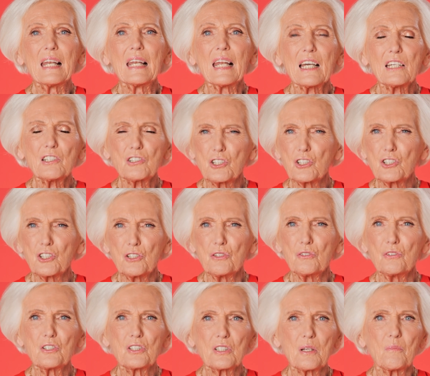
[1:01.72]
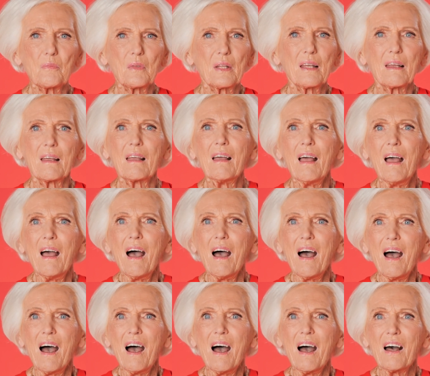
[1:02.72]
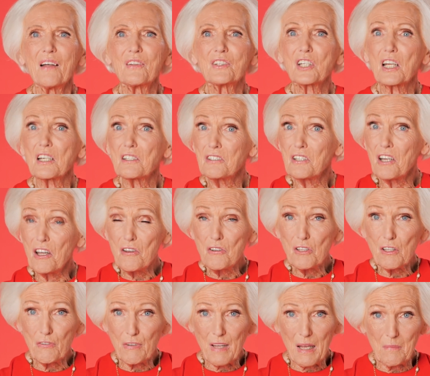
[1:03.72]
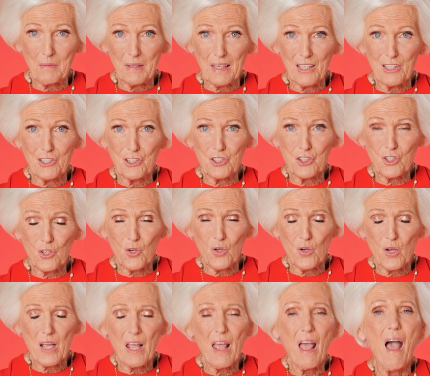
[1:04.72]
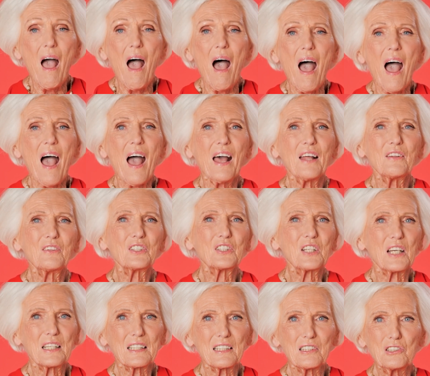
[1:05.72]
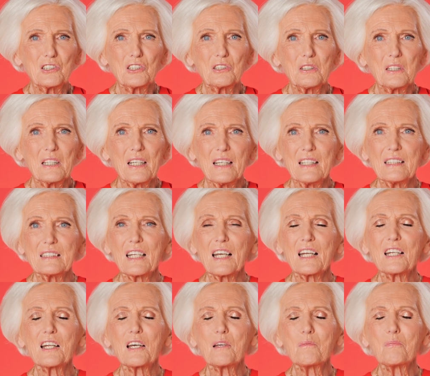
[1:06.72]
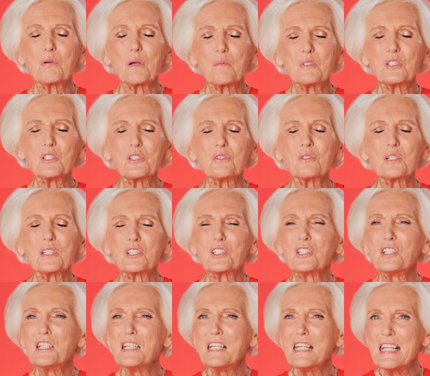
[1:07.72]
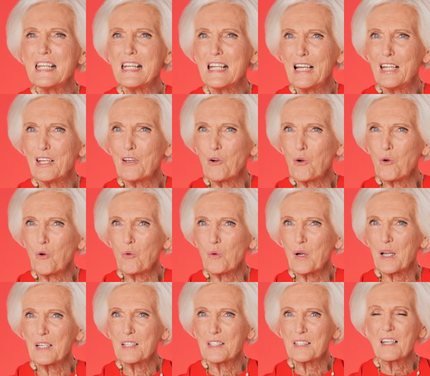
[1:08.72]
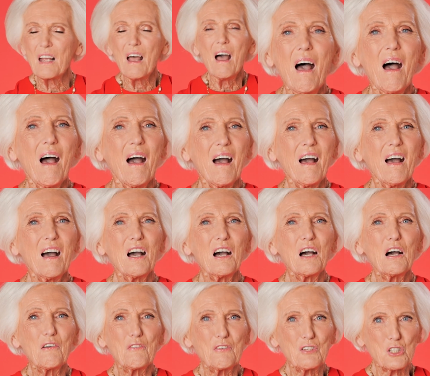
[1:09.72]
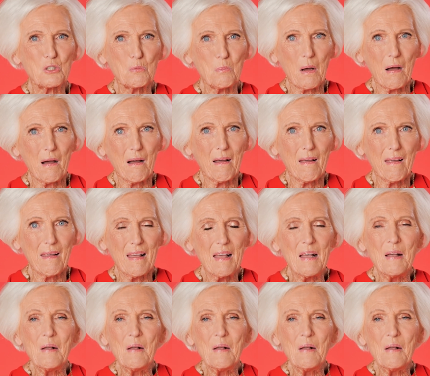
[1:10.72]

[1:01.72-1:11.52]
like to choose something that I know the family enjoy and that I can do ahead. And I promise you, it's nearly always a fish pie.